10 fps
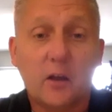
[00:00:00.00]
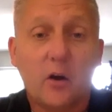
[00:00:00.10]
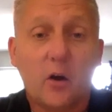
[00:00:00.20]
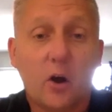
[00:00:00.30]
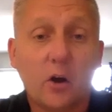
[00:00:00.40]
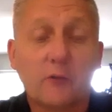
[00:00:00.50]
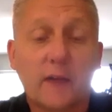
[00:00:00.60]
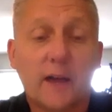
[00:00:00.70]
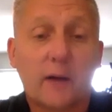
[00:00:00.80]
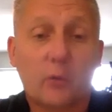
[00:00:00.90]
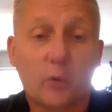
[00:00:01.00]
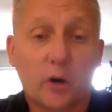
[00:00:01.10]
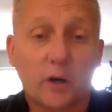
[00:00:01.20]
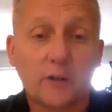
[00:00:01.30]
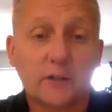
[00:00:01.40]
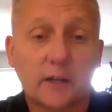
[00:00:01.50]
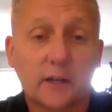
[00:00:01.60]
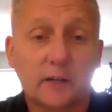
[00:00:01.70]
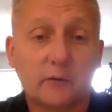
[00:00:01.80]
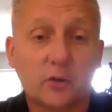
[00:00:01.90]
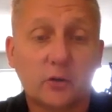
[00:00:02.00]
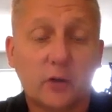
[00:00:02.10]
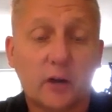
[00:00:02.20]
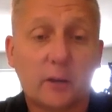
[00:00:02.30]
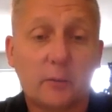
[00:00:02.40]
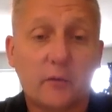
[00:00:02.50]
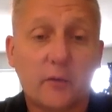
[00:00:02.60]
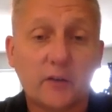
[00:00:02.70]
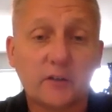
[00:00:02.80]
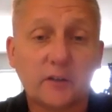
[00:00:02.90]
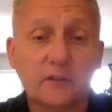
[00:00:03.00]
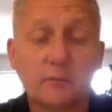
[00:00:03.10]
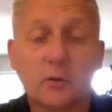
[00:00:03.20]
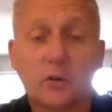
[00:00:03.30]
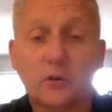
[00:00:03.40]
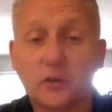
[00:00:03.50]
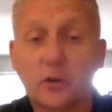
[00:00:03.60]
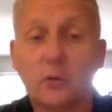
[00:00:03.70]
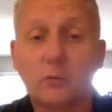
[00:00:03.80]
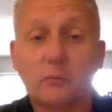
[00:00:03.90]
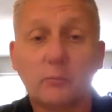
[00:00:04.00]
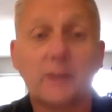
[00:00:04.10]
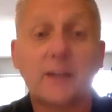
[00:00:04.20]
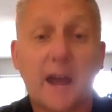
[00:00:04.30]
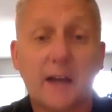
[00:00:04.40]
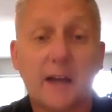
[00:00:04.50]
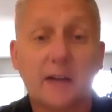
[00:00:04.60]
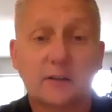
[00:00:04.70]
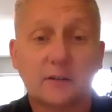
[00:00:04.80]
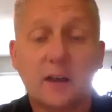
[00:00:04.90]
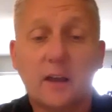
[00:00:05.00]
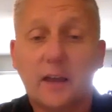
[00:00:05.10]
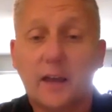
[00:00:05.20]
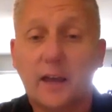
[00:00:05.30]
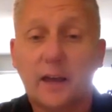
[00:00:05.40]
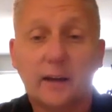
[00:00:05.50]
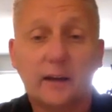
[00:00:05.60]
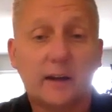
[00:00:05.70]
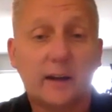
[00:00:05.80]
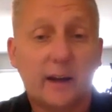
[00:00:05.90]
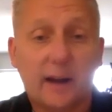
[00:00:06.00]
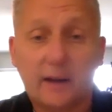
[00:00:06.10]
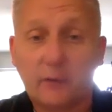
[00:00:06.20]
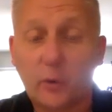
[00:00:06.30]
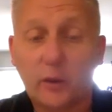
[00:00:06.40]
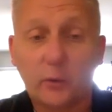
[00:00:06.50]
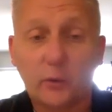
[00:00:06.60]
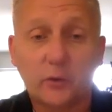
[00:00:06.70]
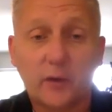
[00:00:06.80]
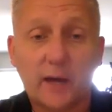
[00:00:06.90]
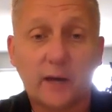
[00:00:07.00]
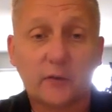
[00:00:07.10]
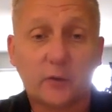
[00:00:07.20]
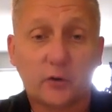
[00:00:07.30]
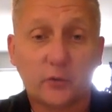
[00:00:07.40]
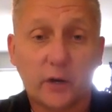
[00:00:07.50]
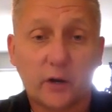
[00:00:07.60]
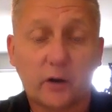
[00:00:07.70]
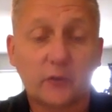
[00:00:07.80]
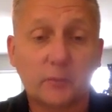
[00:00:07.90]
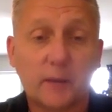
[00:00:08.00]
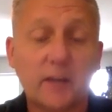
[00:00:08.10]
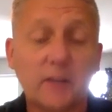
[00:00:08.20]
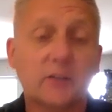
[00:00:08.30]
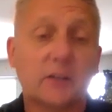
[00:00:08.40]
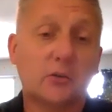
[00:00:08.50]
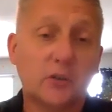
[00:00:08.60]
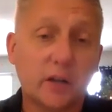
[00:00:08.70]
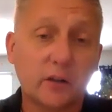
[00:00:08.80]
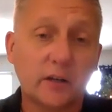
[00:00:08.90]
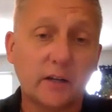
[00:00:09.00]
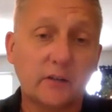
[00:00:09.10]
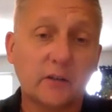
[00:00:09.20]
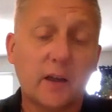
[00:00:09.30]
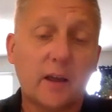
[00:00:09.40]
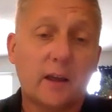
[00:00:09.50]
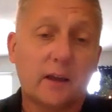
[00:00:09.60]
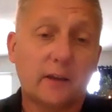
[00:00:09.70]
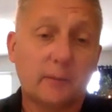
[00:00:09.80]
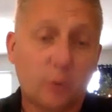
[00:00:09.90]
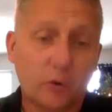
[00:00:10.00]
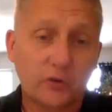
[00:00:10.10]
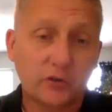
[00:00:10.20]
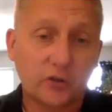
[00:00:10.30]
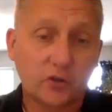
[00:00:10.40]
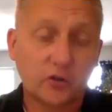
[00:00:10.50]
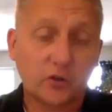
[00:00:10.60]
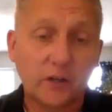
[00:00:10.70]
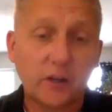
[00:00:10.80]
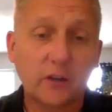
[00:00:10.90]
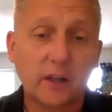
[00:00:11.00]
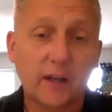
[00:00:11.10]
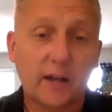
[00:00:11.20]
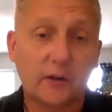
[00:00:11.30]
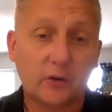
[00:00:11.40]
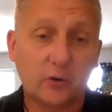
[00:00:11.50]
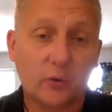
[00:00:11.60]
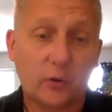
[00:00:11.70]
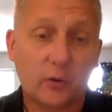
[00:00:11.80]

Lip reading: all of that works into not only professionalism, but also my taxes. And every way that we do that as far as writing off space and utilities and the portions that you're legally allowed to do with.